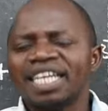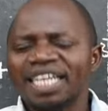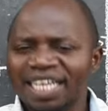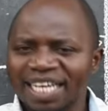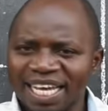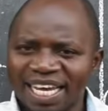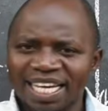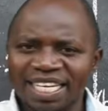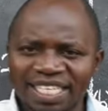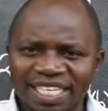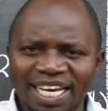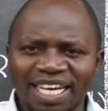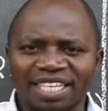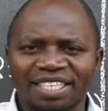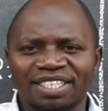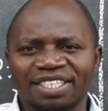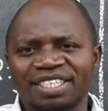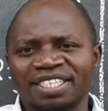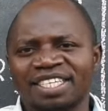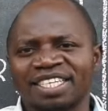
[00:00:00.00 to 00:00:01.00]

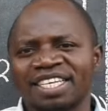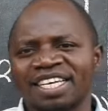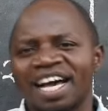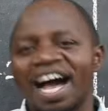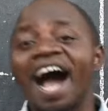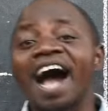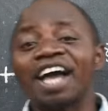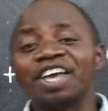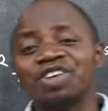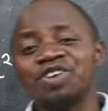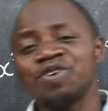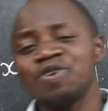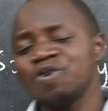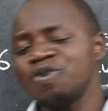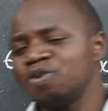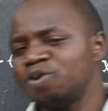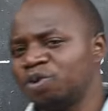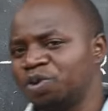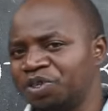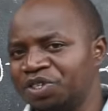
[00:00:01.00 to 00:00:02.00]
letters are
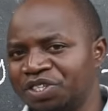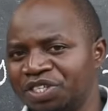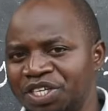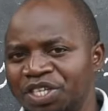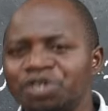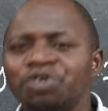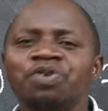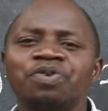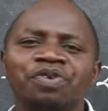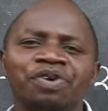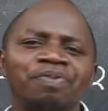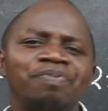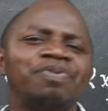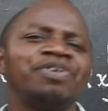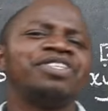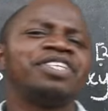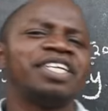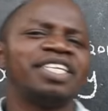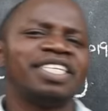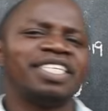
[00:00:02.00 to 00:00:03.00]
used to
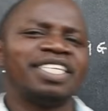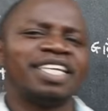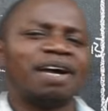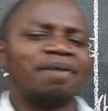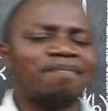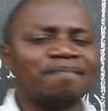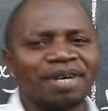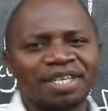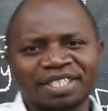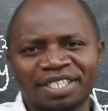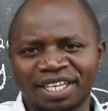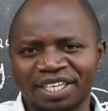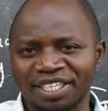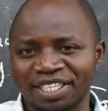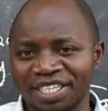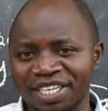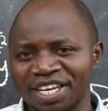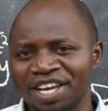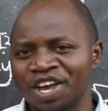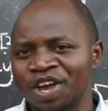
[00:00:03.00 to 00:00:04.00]
represent numbers
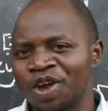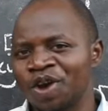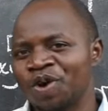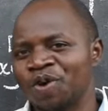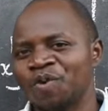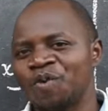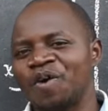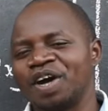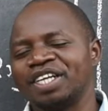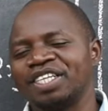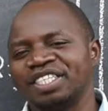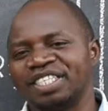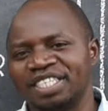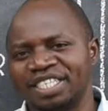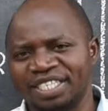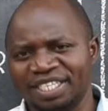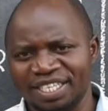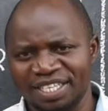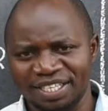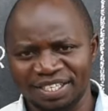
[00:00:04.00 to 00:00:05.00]
and
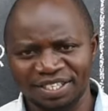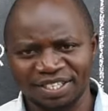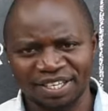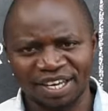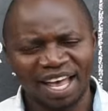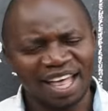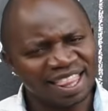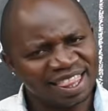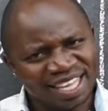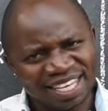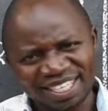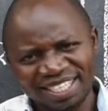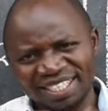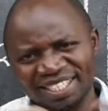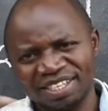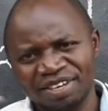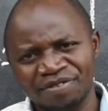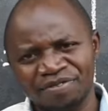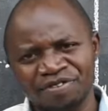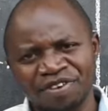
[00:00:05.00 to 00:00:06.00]
quantities. That is
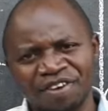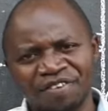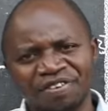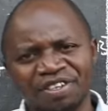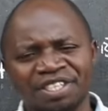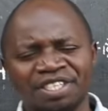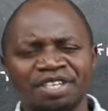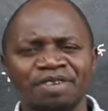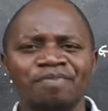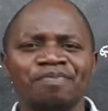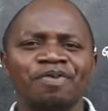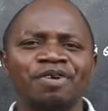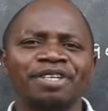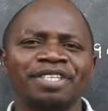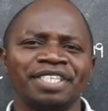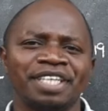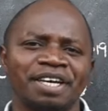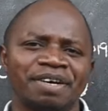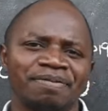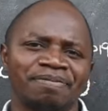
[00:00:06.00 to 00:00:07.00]
a very simple
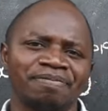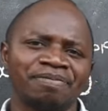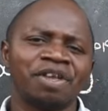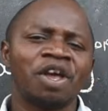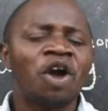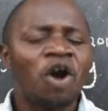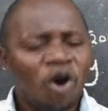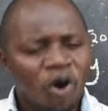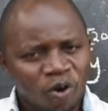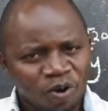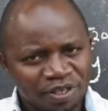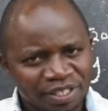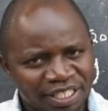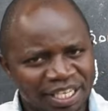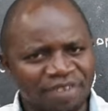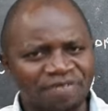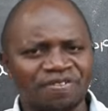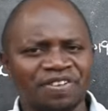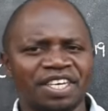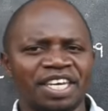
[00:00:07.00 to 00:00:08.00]
term or
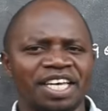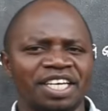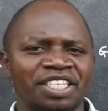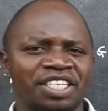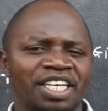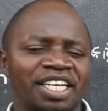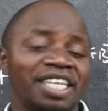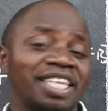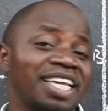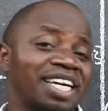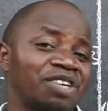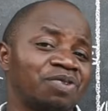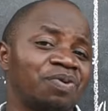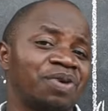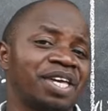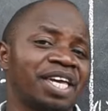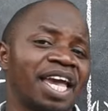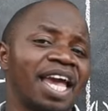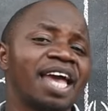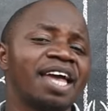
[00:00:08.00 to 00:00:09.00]
definition that we
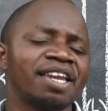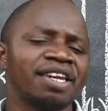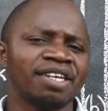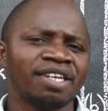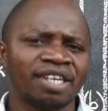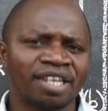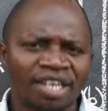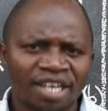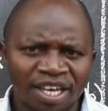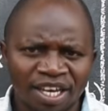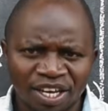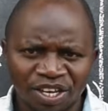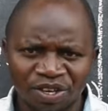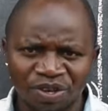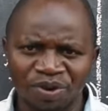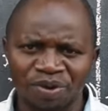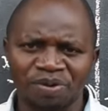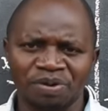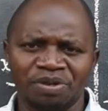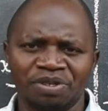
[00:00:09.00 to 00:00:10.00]
can
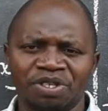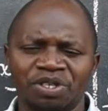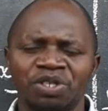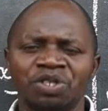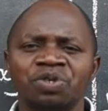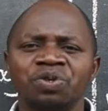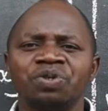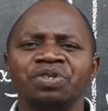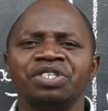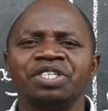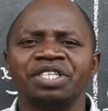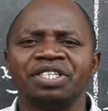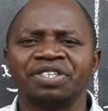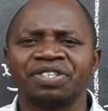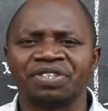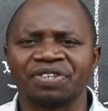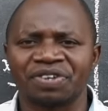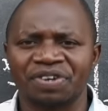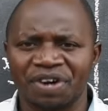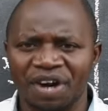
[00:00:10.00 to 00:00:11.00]
use to
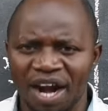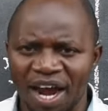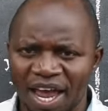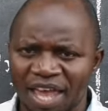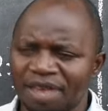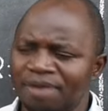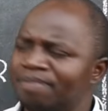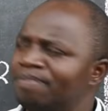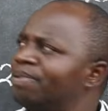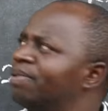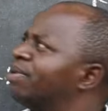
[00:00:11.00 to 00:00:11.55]
describe